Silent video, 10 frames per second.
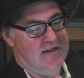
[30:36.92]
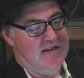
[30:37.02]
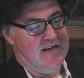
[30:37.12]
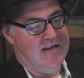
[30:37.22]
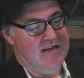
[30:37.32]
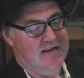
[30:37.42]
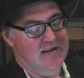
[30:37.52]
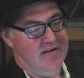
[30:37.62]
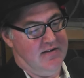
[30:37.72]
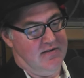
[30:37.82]

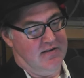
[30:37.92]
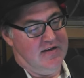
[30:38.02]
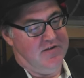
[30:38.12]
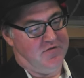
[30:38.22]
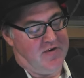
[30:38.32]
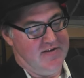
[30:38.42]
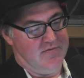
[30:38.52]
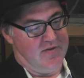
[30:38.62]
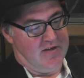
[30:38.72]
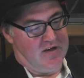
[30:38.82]
he is friends
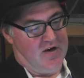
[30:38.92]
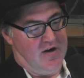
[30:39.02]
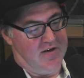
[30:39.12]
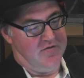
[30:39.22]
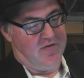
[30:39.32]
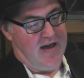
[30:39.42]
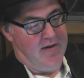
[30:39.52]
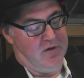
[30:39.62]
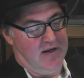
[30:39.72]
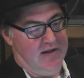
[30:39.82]
with a guy's
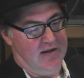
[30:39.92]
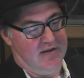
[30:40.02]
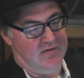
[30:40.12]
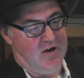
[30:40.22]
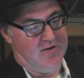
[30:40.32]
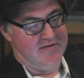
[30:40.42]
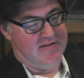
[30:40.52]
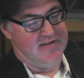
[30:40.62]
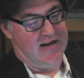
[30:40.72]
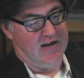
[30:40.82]
family and noticed
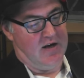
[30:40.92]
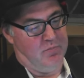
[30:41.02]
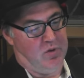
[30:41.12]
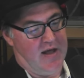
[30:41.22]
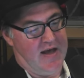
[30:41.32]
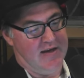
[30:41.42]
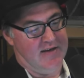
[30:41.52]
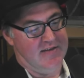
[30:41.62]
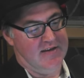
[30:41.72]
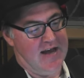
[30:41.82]
this young guy playing.
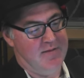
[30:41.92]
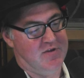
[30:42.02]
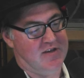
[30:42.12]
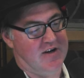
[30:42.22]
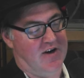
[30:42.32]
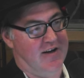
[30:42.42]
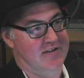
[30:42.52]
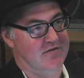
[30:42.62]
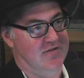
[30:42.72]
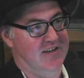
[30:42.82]
And the name of the guy
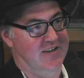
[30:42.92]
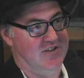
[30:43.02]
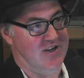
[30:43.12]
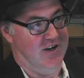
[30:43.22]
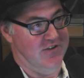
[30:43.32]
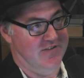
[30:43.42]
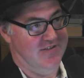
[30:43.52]
is Vinnie Jones.